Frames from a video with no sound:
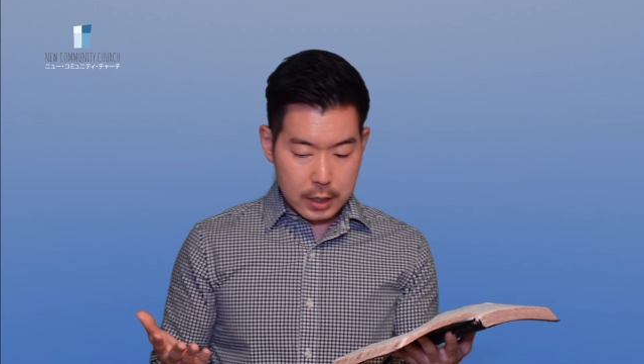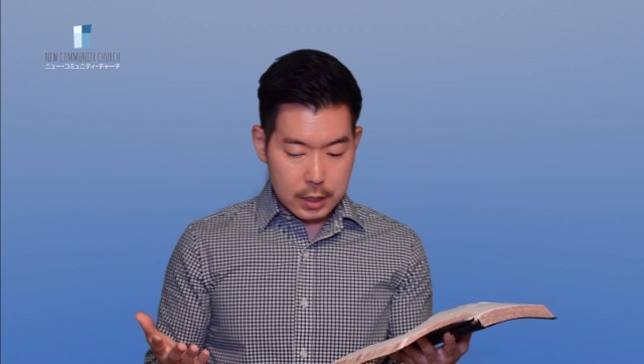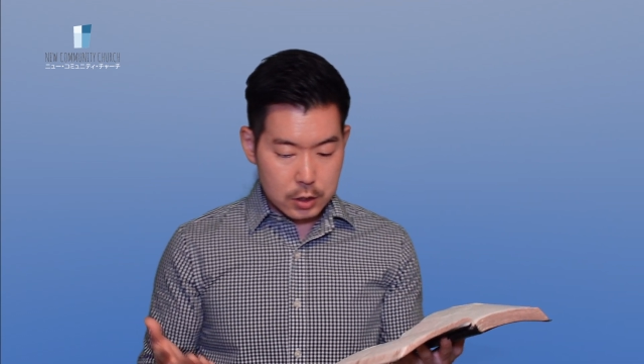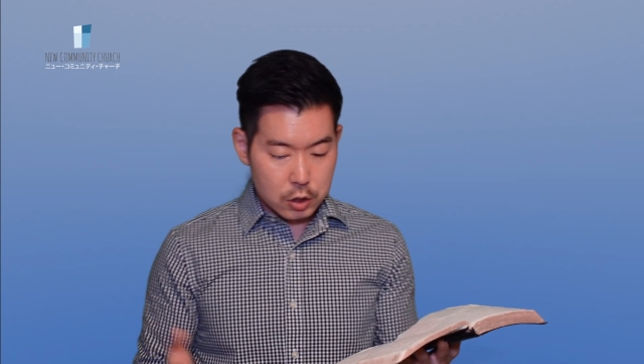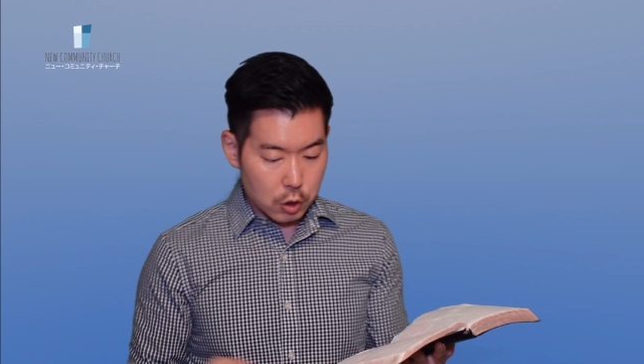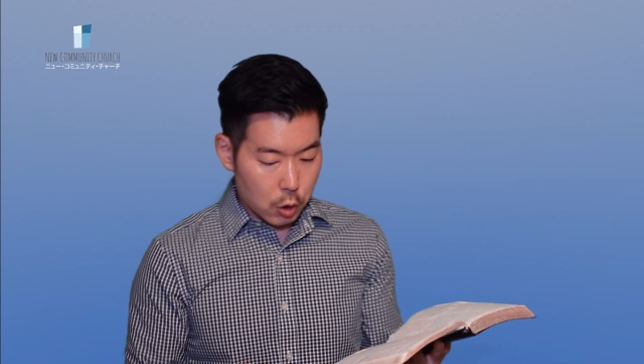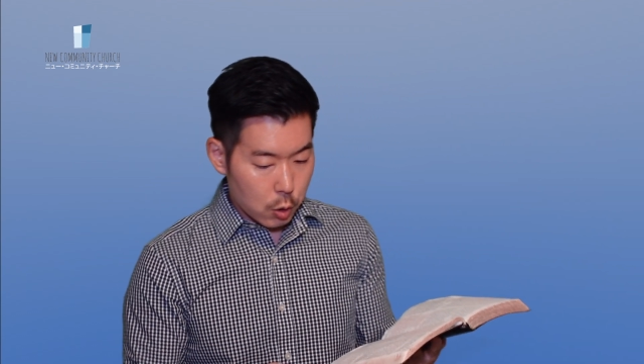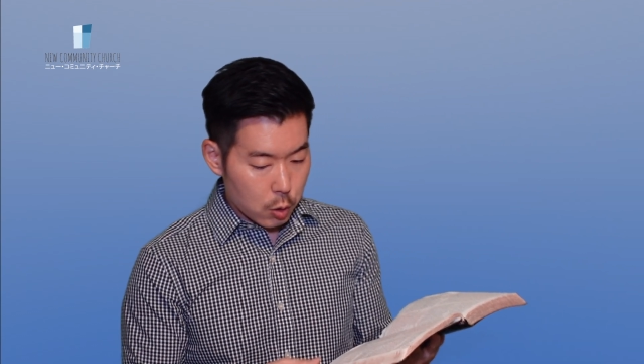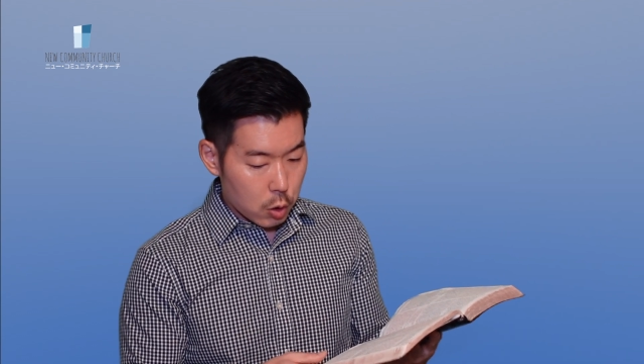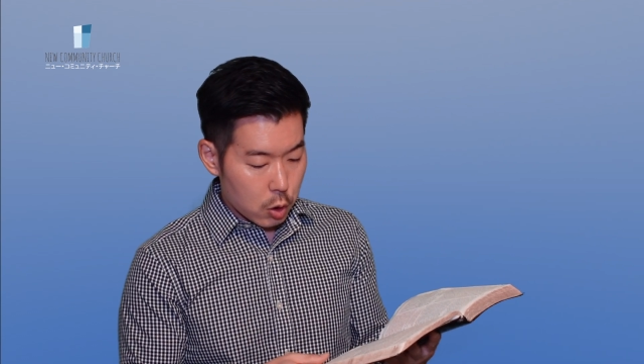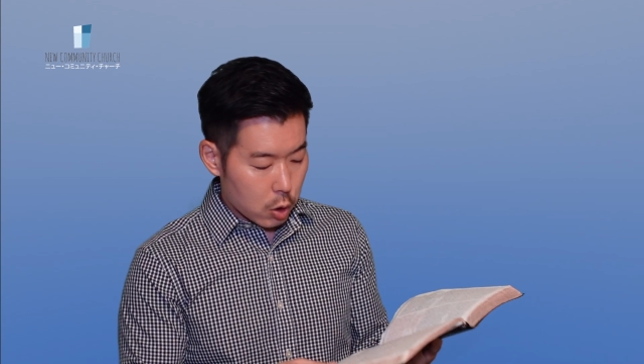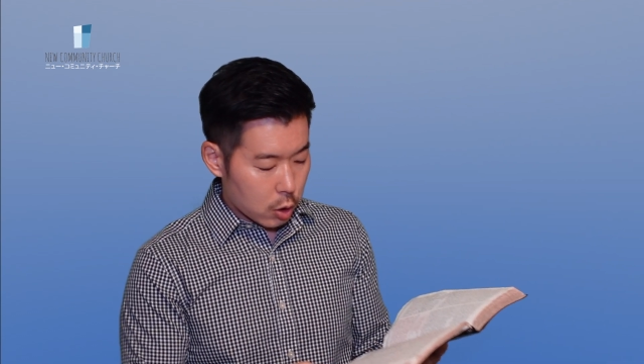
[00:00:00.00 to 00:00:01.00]
So
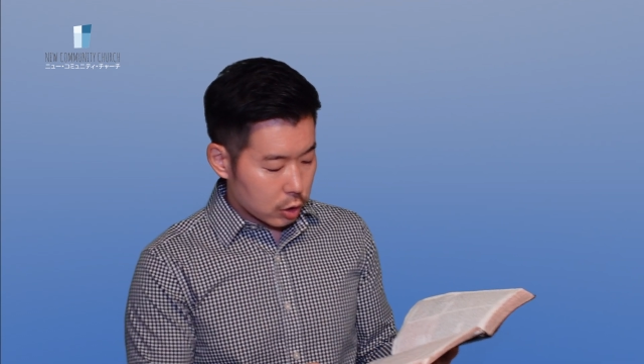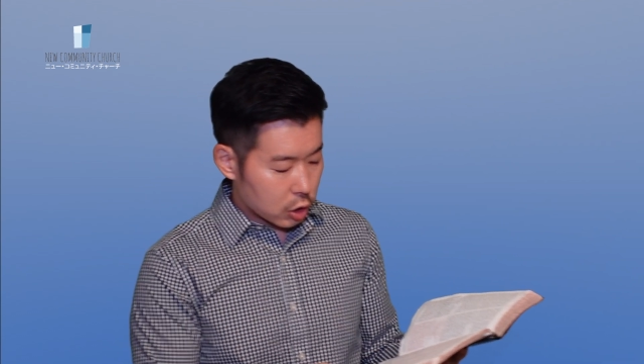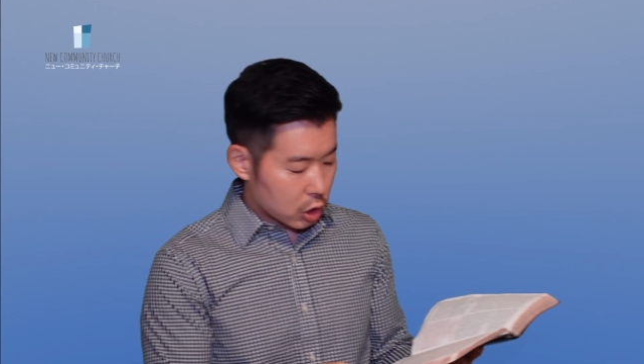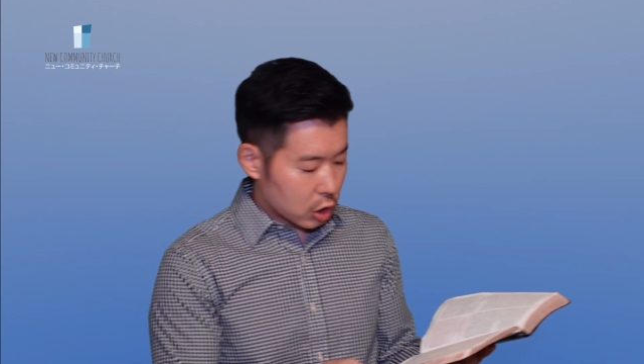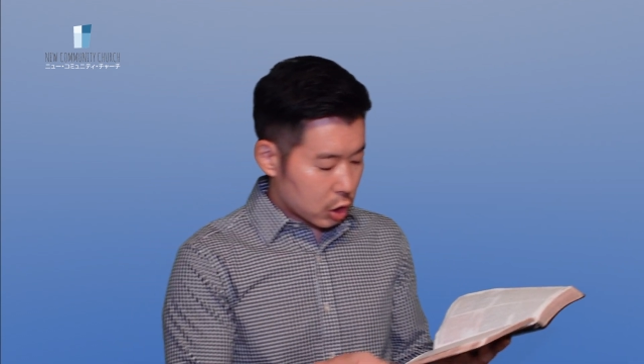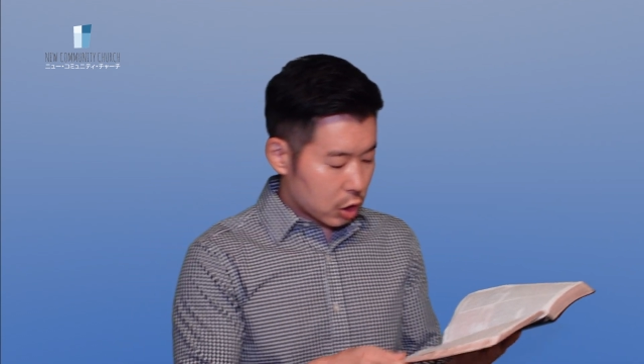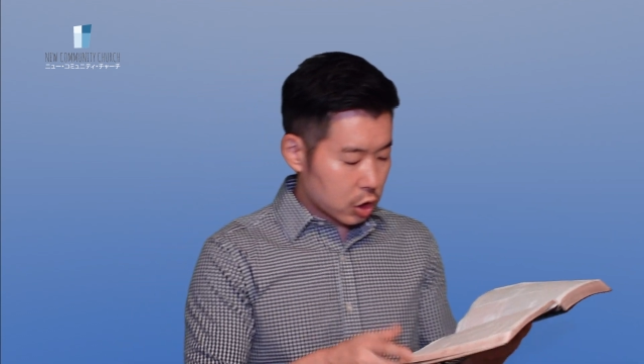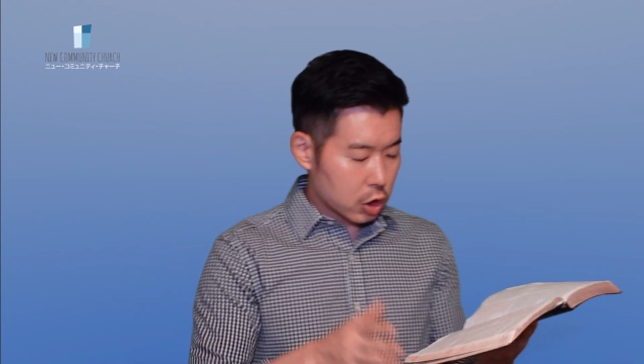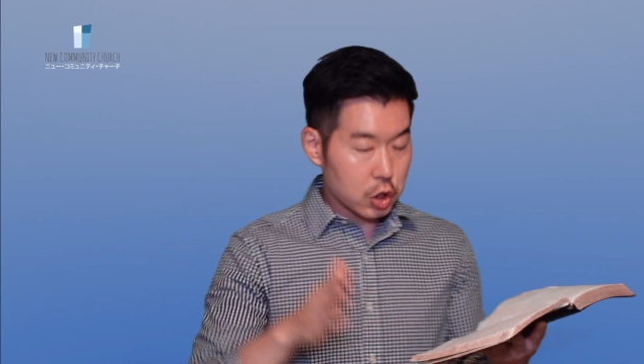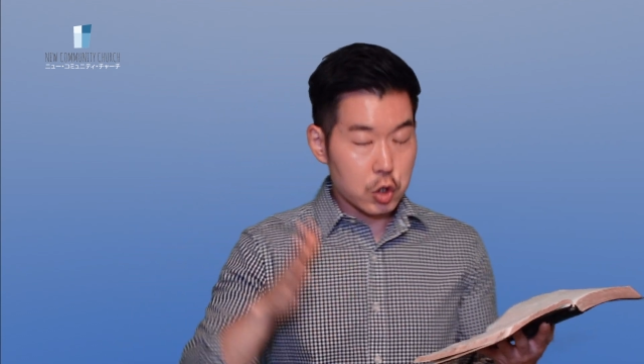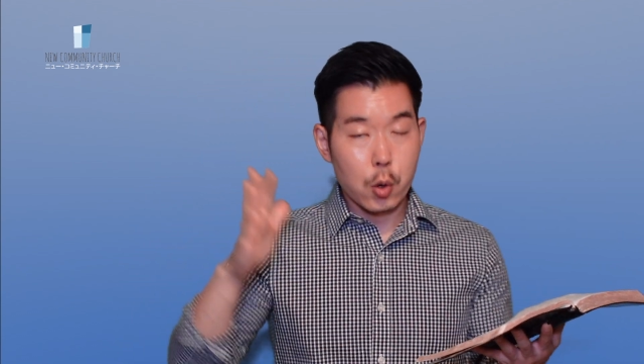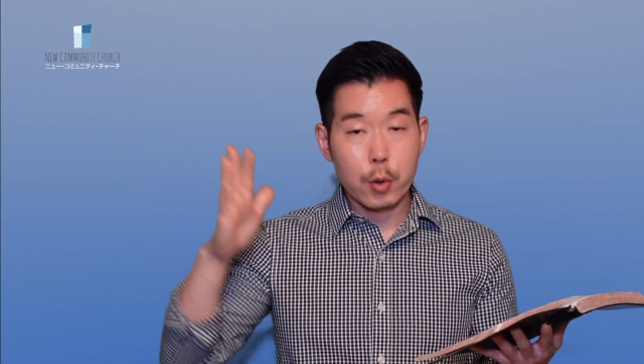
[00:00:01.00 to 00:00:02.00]
Jesus
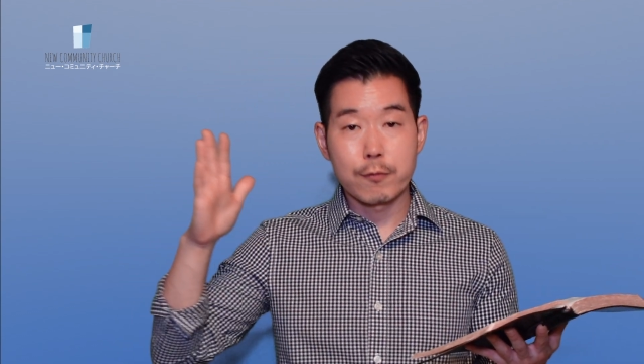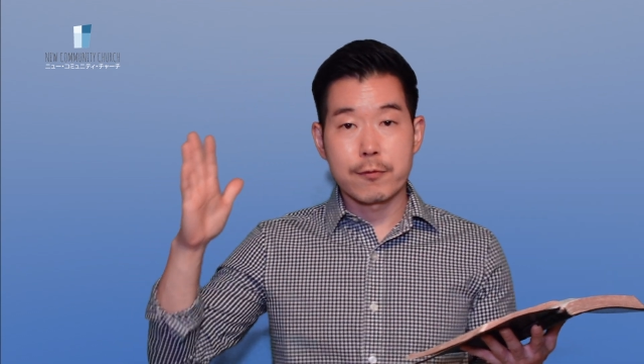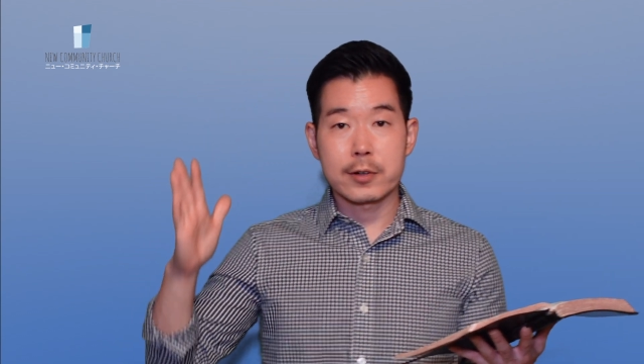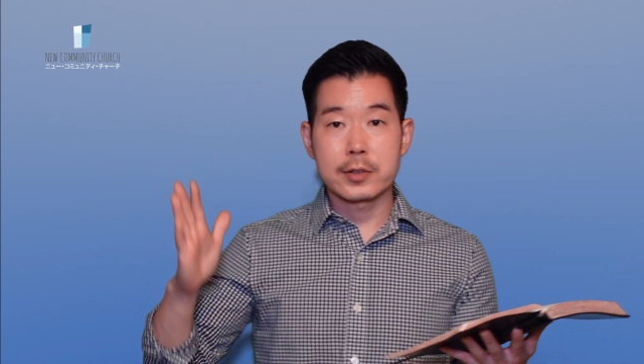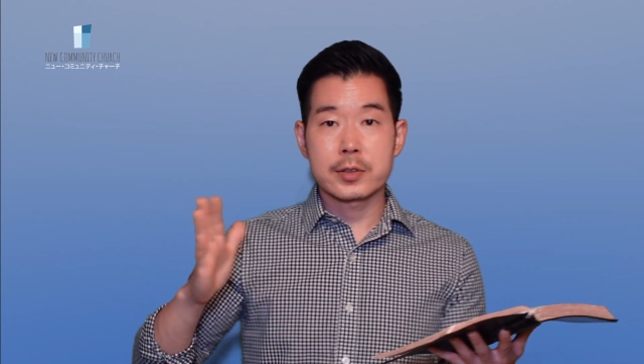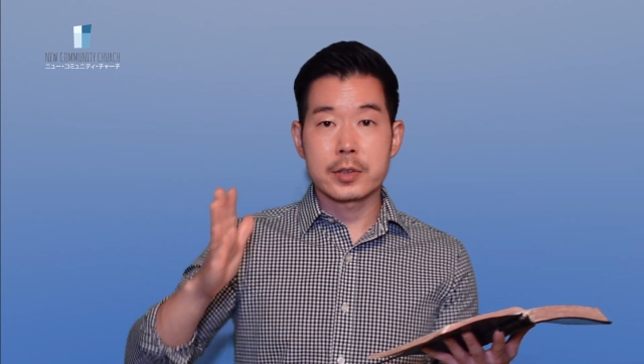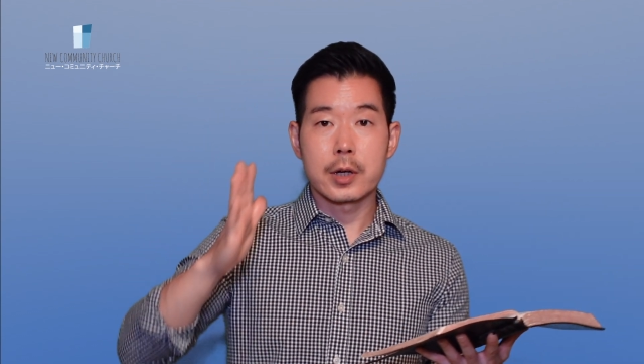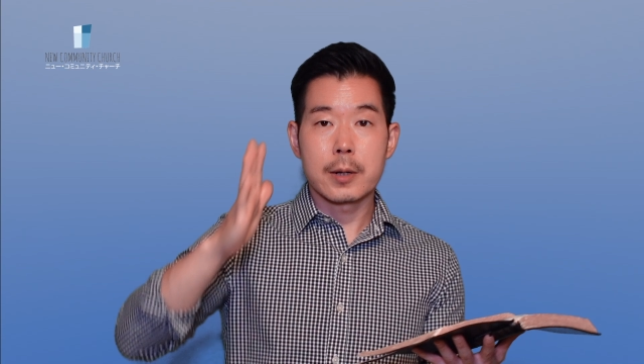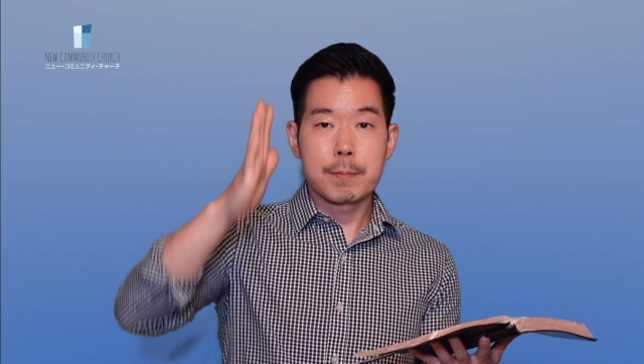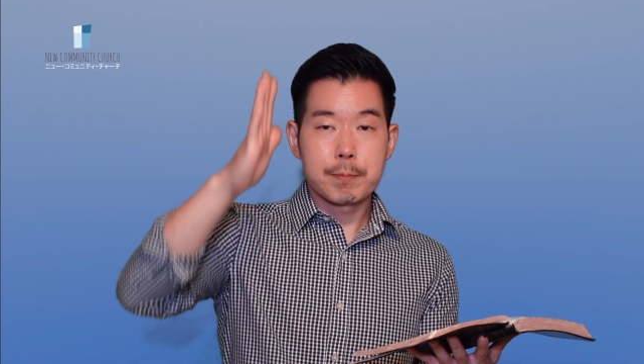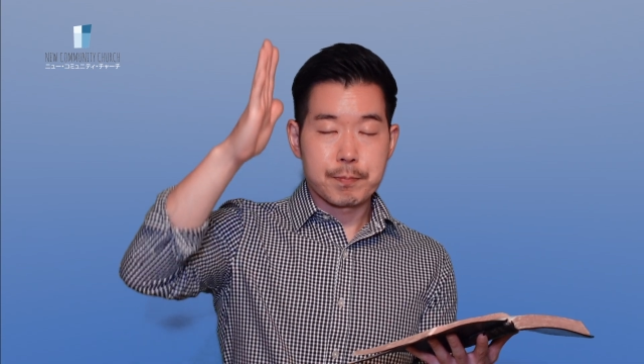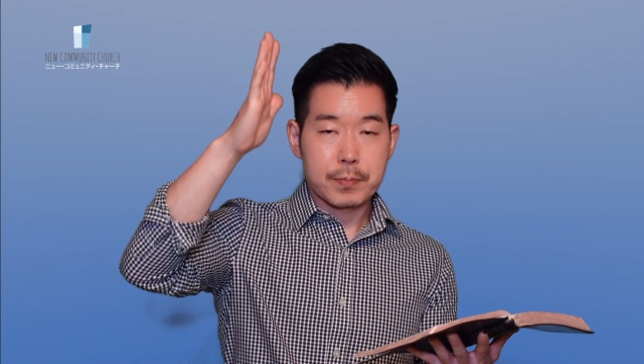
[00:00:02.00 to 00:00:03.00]
is going further
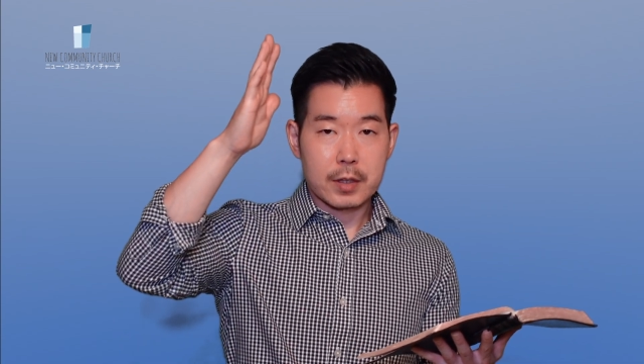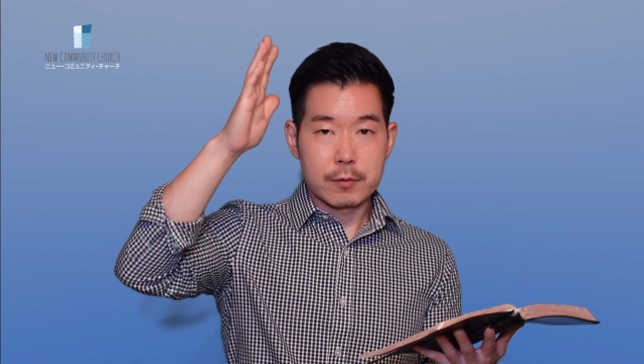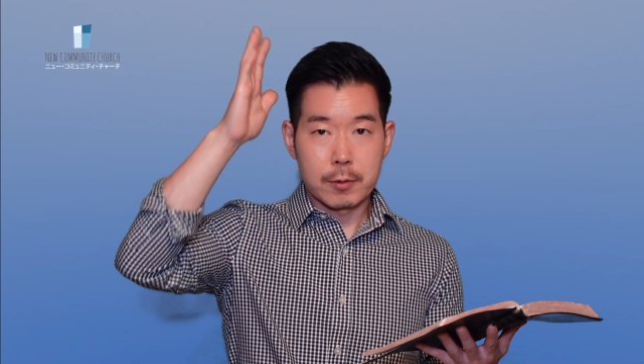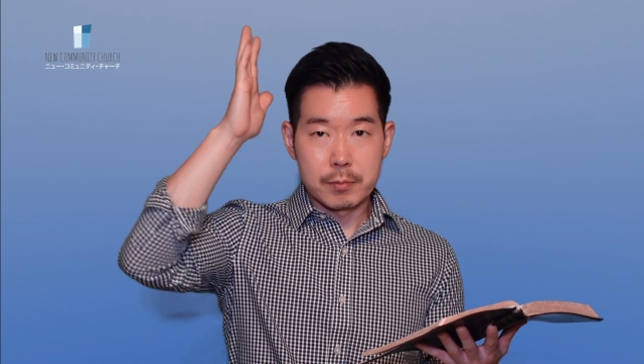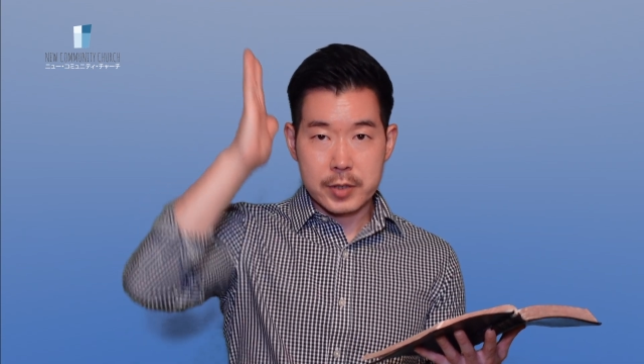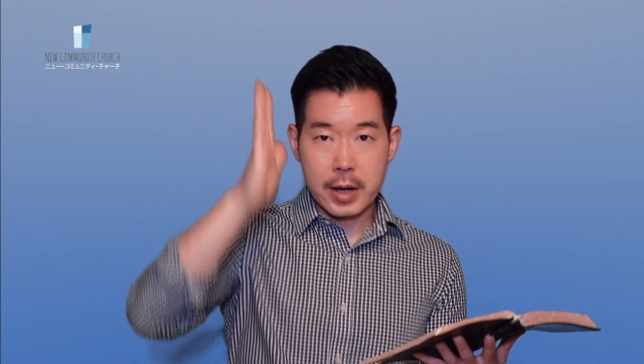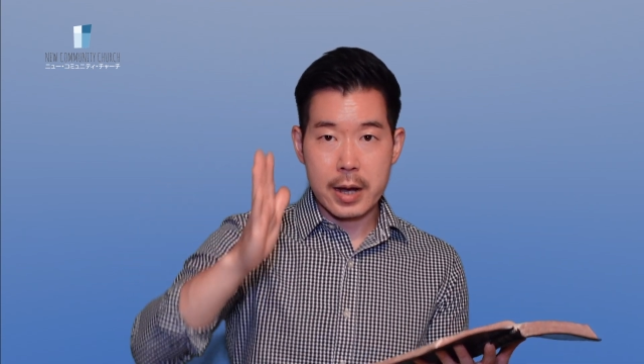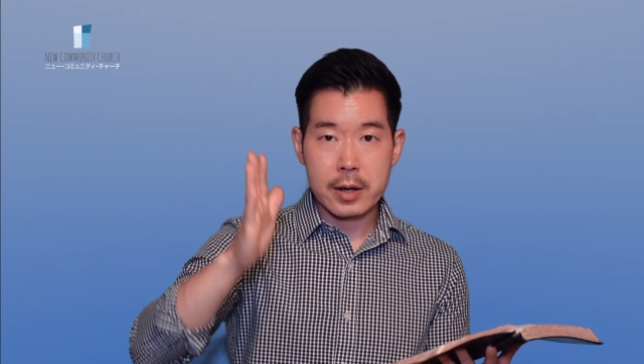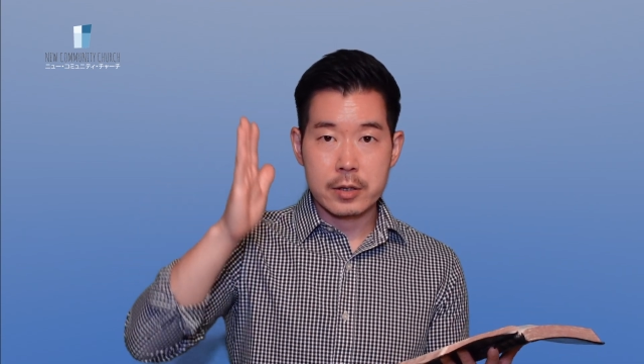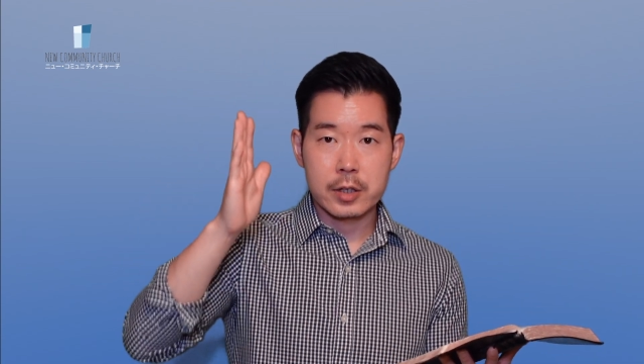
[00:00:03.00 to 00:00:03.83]
up from Tyre.